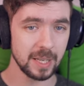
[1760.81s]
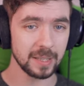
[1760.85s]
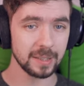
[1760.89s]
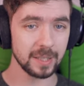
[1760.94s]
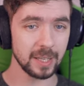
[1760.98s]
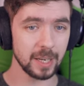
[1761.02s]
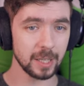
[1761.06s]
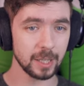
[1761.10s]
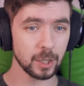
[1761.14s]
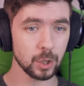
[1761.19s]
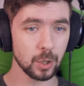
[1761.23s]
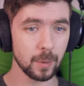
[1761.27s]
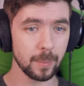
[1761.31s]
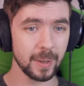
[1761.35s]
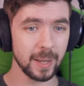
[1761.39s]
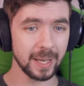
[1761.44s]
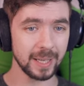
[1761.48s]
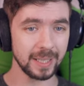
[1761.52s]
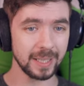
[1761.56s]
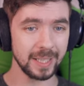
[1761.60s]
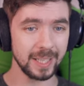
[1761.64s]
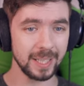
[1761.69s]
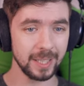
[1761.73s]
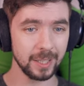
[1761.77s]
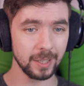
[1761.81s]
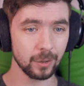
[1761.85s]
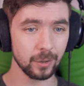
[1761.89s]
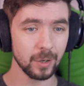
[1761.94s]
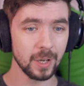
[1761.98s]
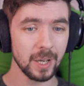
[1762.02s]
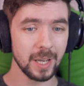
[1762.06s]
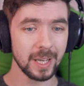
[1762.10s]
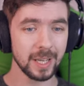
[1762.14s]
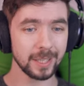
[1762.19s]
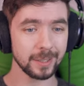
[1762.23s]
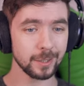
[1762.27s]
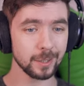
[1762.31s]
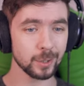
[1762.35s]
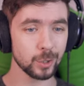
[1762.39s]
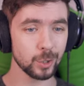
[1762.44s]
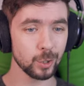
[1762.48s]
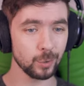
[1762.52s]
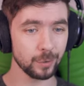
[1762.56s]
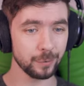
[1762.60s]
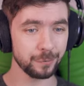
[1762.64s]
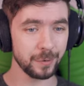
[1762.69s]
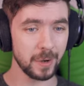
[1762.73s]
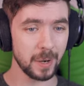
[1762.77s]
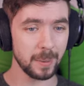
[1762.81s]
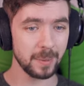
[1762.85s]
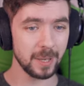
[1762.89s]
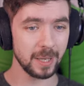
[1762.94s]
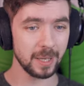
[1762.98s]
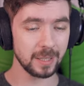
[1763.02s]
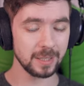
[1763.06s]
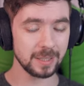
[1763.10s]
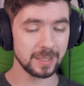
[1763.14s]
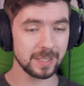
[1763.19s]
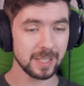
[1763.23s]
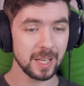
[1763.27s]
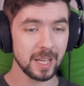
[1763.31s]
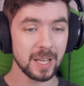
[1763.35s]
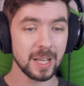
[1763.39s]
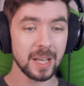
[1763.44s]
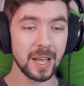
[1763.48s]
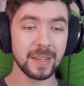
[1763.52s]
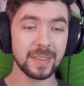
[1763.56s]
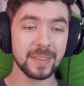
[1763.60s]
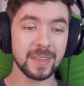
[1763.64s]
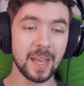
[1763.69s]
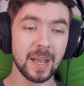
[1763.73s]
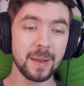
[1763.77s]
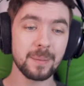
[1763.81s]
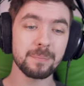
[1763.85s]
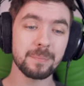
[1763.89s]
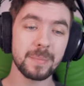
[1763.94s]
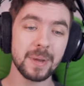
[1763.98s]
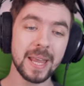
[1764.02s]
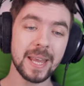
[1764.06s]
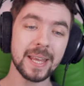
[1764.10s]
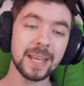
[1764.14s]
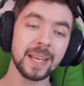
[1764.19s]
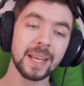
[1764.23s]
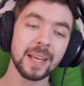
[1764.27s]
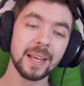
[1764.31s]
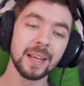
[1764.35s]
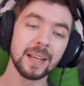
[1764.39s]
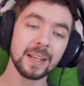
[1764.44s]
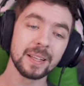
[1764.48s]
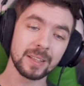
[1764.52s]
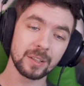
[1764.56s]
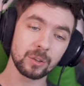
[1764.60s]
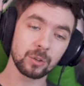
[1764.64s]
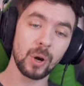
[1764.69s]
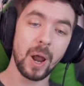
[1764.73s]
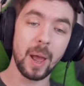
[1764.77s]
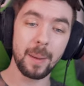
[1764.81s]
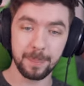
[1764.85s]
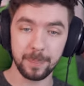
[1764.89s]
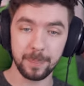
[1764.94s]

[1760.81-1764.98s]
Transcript: then I can come back in here, get the two refined metals, and then make the crap